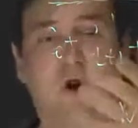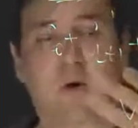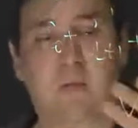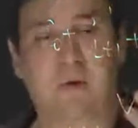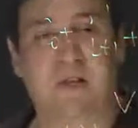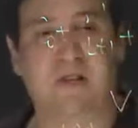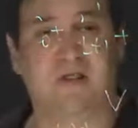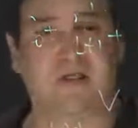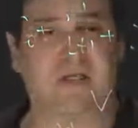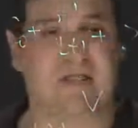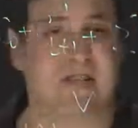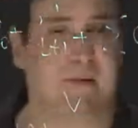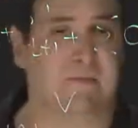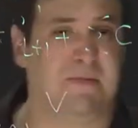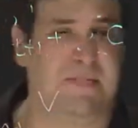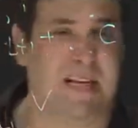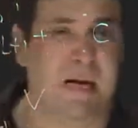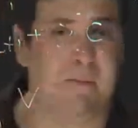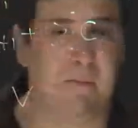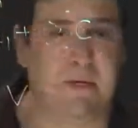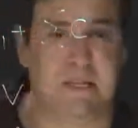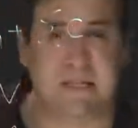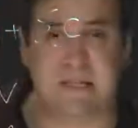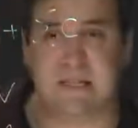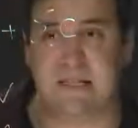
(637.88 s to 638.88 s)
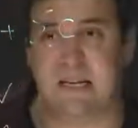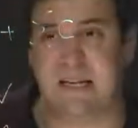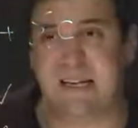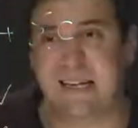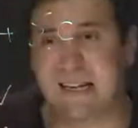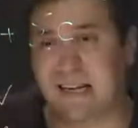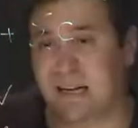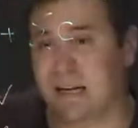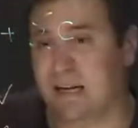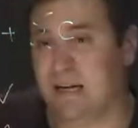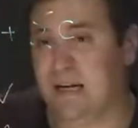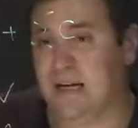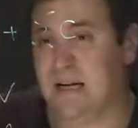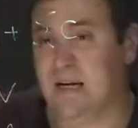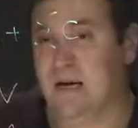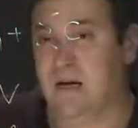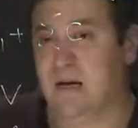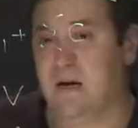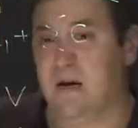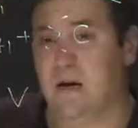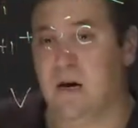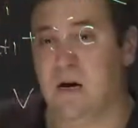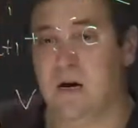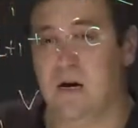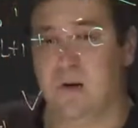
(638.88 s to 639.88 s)
the denominator, some summand that can
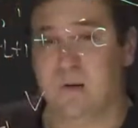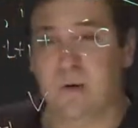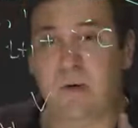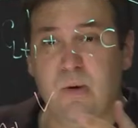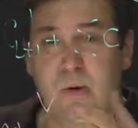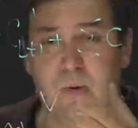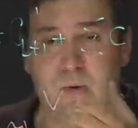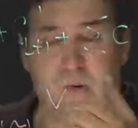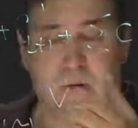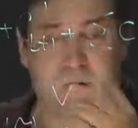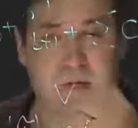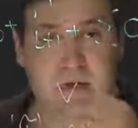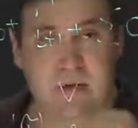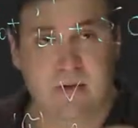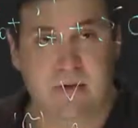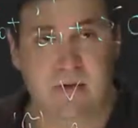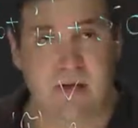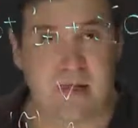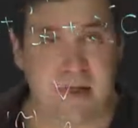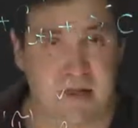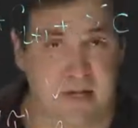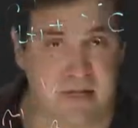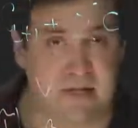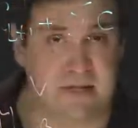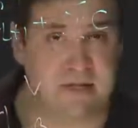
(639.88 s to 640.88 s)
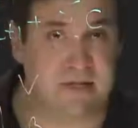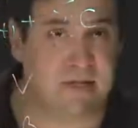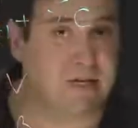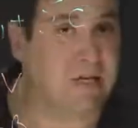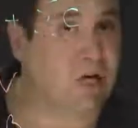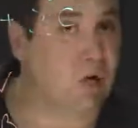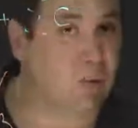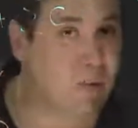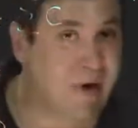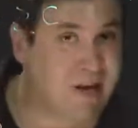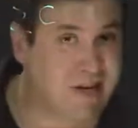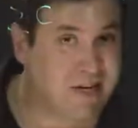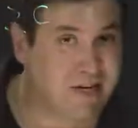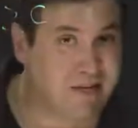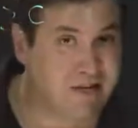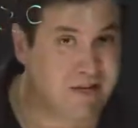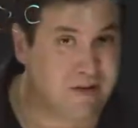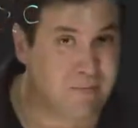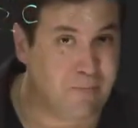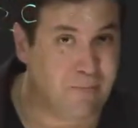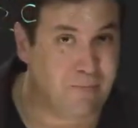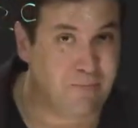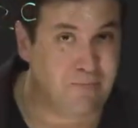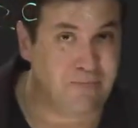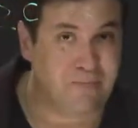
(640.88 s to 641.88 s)
ruin this
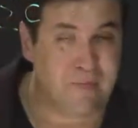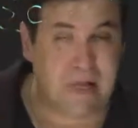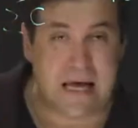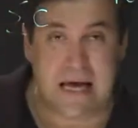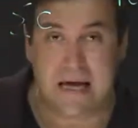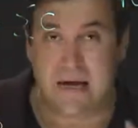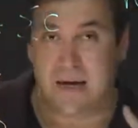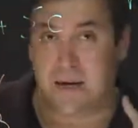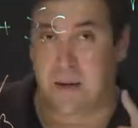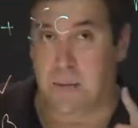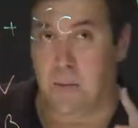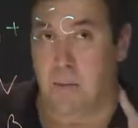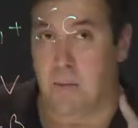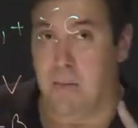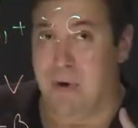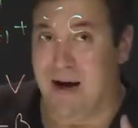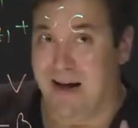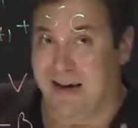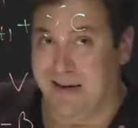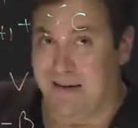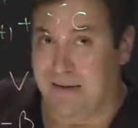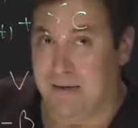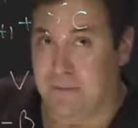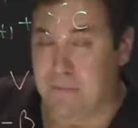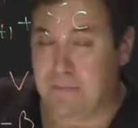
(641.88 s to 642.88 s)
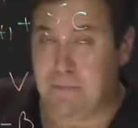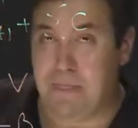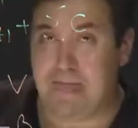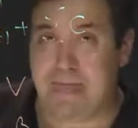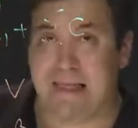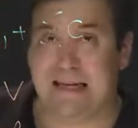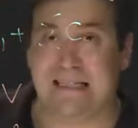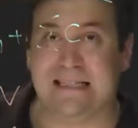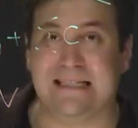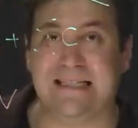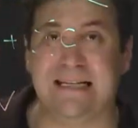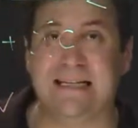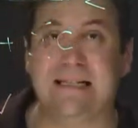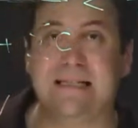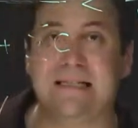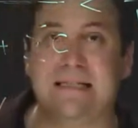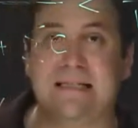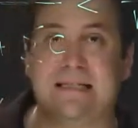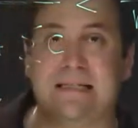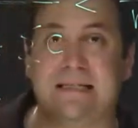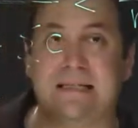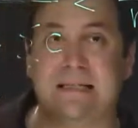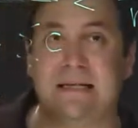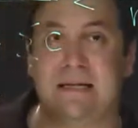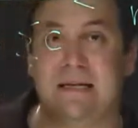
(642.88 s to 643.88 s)
inequality. But
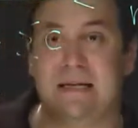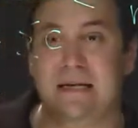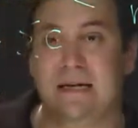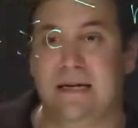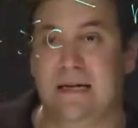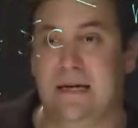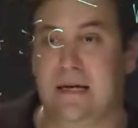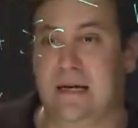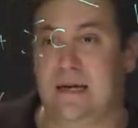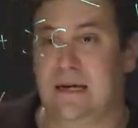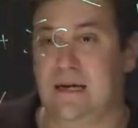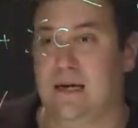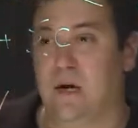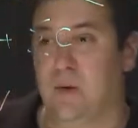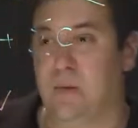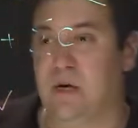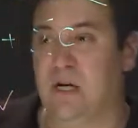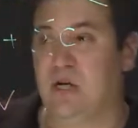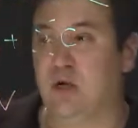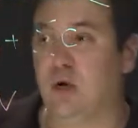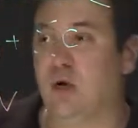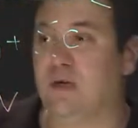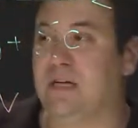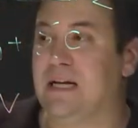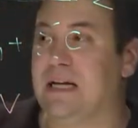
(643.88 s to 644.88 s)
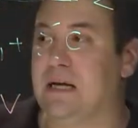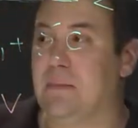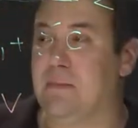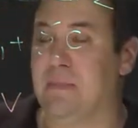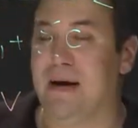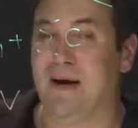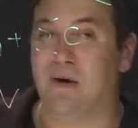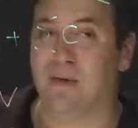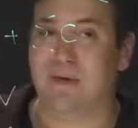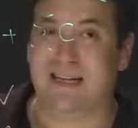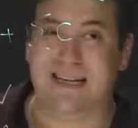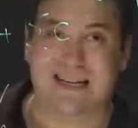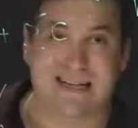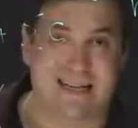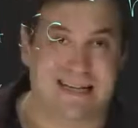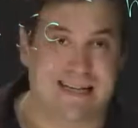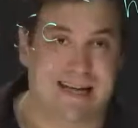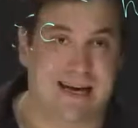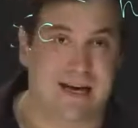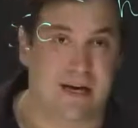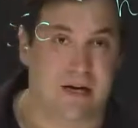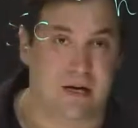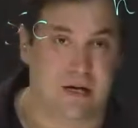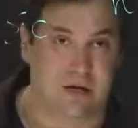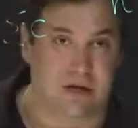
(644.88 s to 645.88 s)
since we're talking about
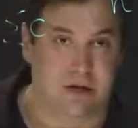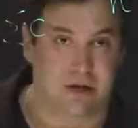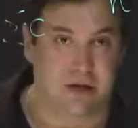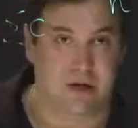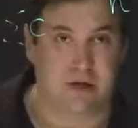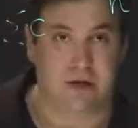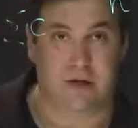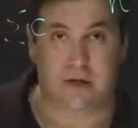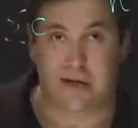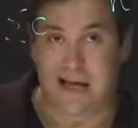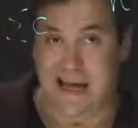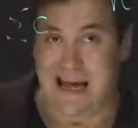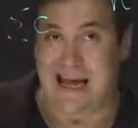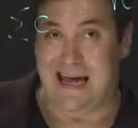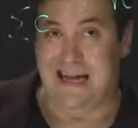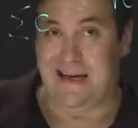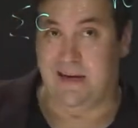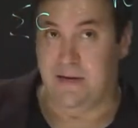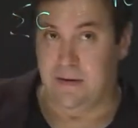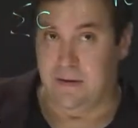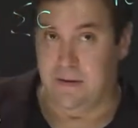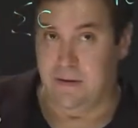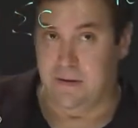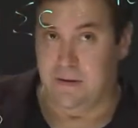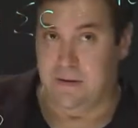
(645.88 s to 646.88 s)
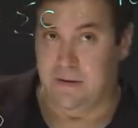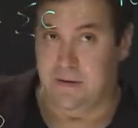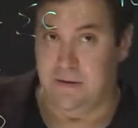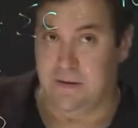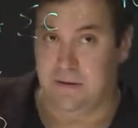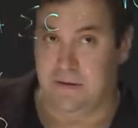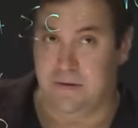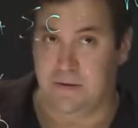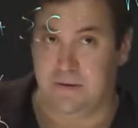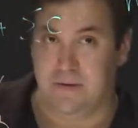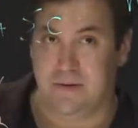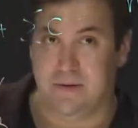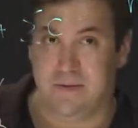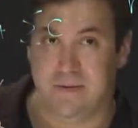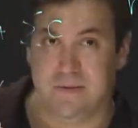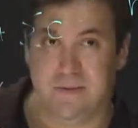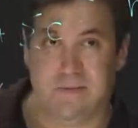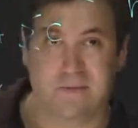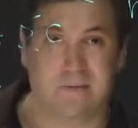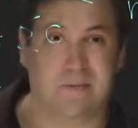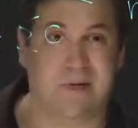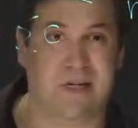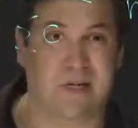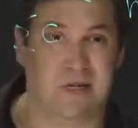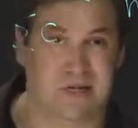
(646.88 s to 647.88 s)
large n,
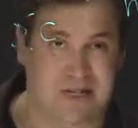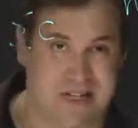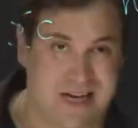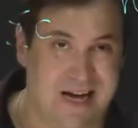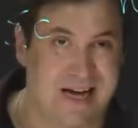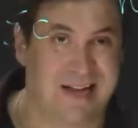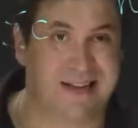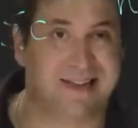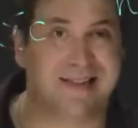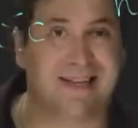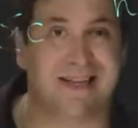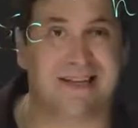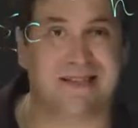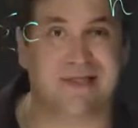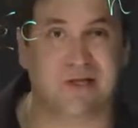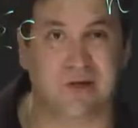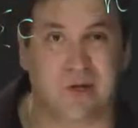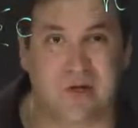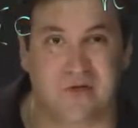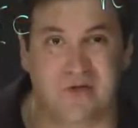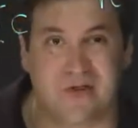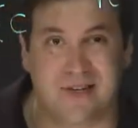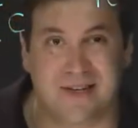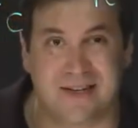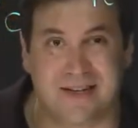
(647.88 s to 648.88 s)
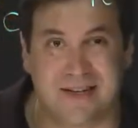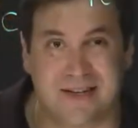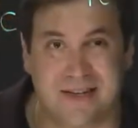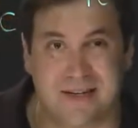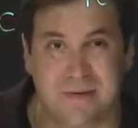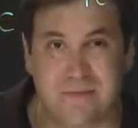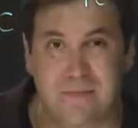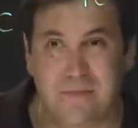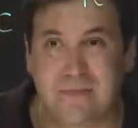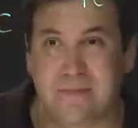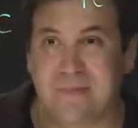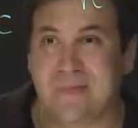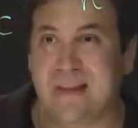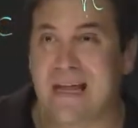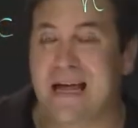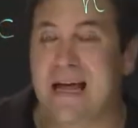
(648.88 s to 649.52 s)
because n tends to infinity,